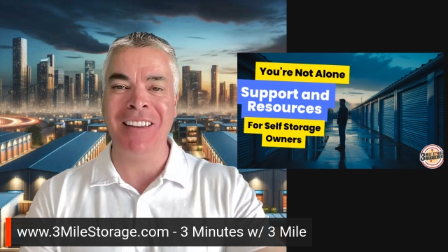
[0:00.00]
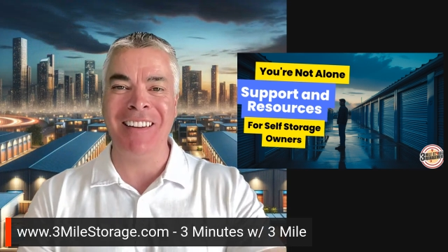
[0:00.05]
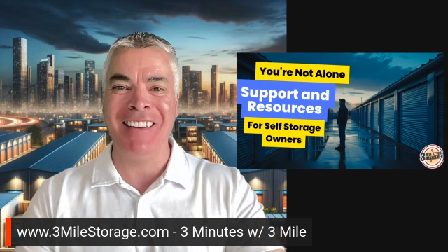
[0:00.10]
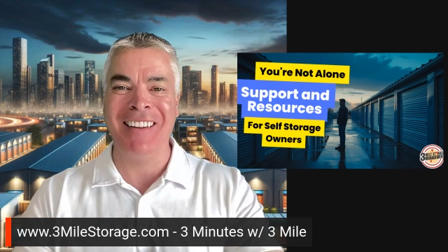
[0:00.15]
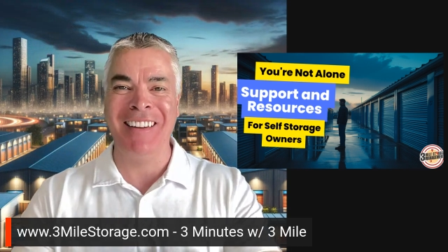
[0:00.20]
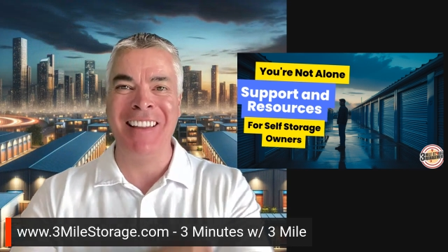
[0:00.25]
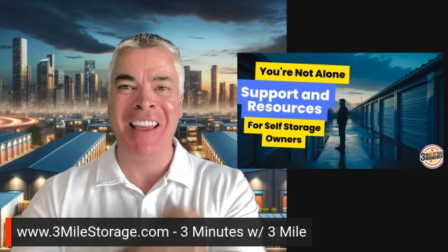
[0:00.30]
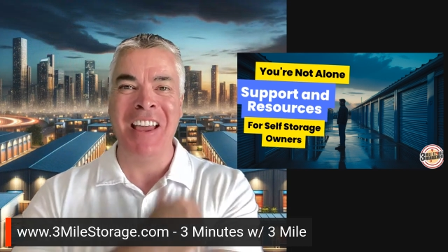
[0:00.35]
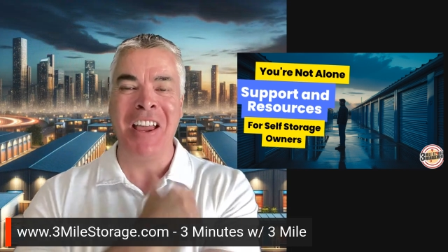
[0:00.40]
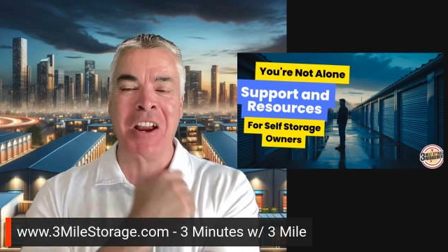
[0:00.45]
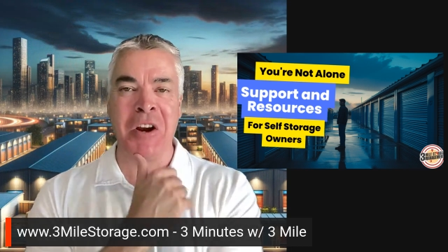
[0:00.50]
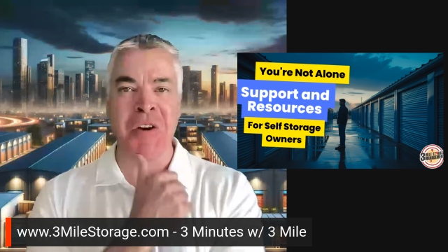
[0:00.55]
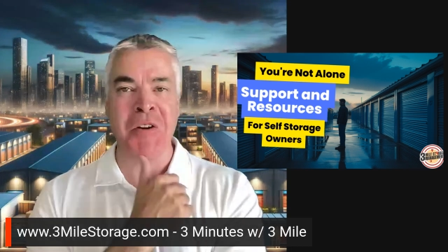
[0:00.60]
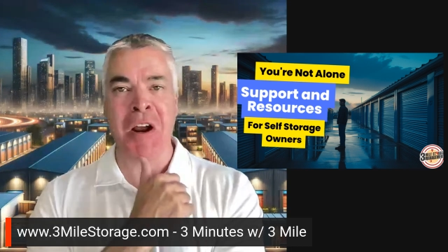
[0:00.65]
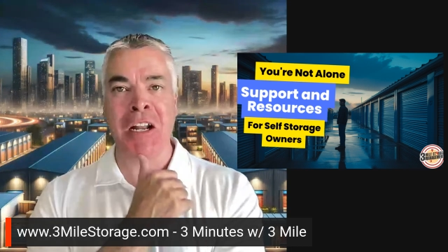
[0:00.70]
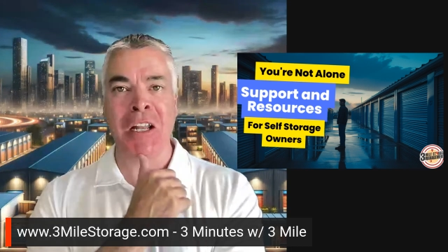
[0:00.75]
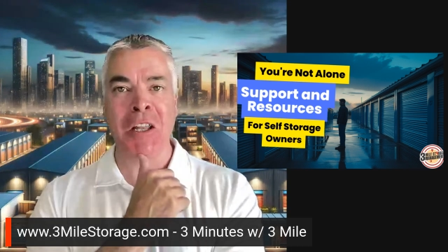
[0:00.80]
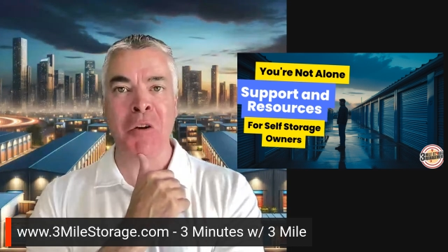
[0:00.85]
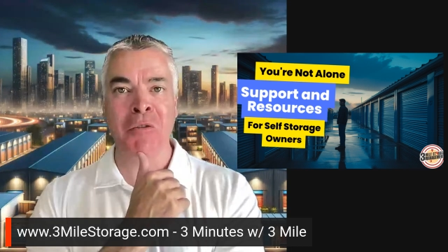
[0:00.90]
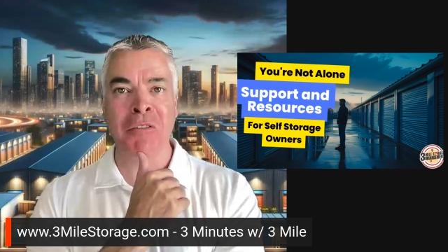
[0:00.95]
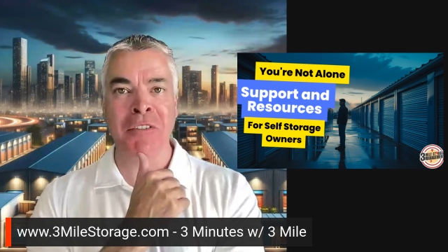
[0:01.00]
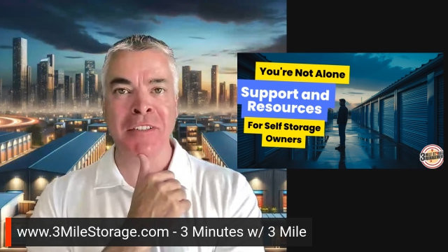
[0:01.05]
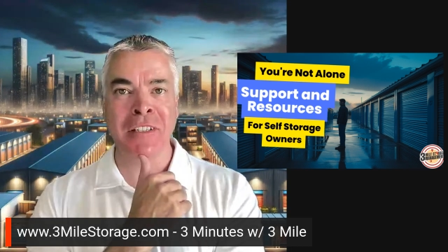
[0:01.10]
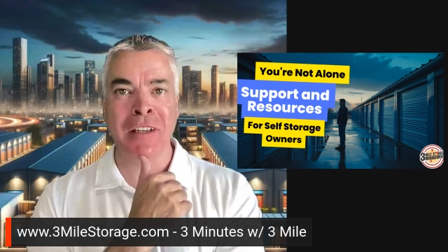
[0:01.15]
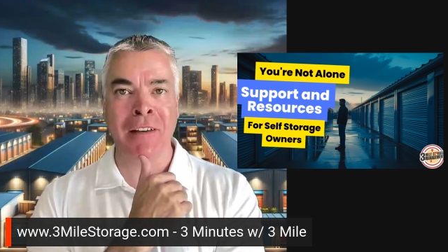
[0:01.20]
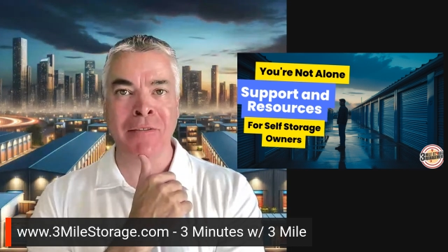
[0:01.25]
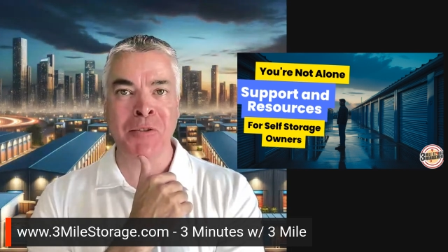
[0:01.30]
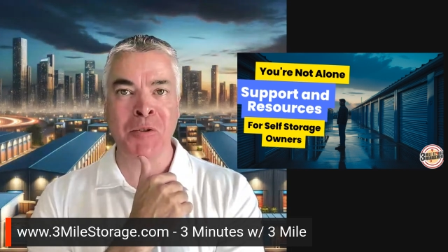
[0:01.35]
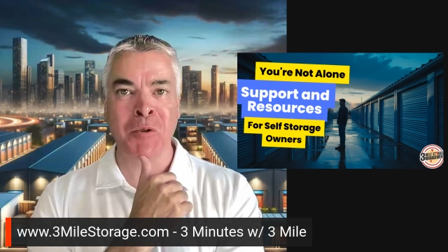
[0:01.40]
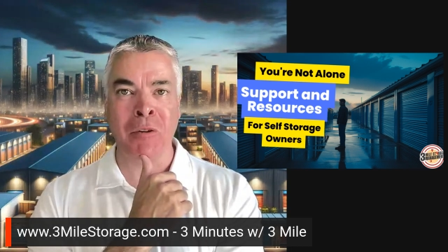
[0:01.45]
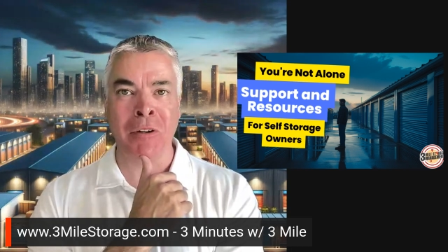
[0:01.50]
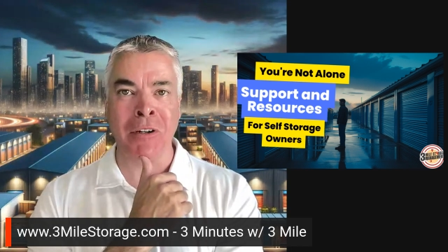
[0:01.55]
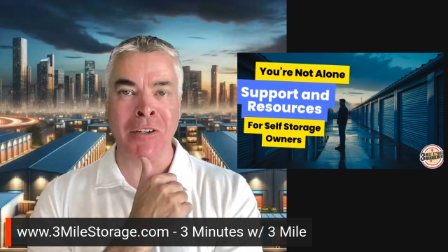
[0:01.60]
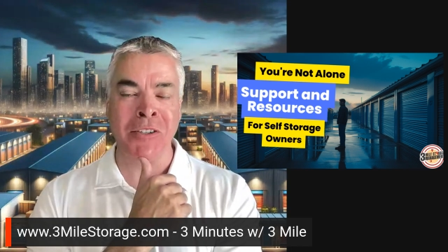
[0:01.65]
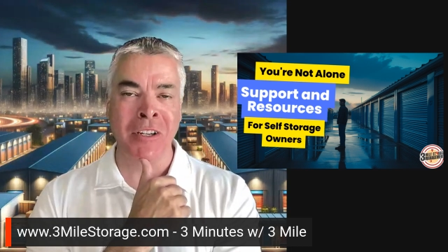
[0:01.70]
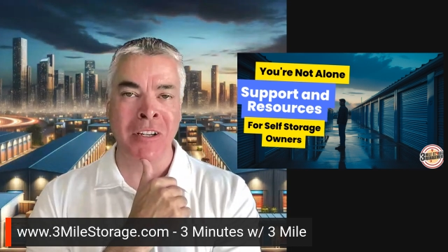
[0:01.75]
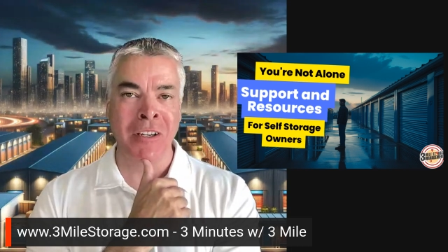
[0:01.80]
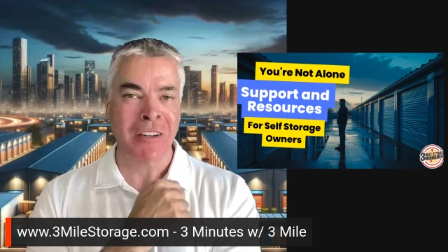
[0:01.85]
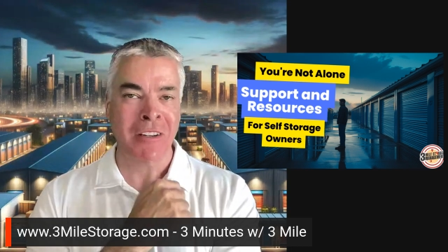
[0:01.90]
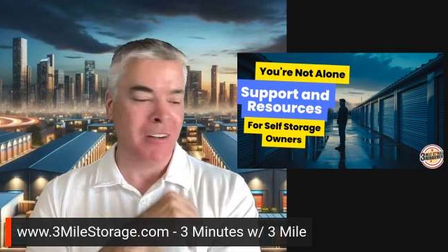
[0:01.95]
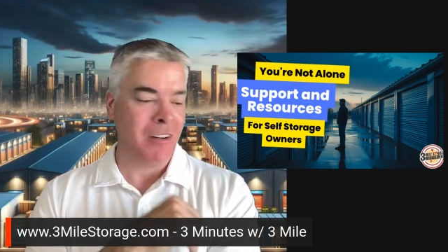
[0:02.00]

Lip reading: You're not alone in self storage.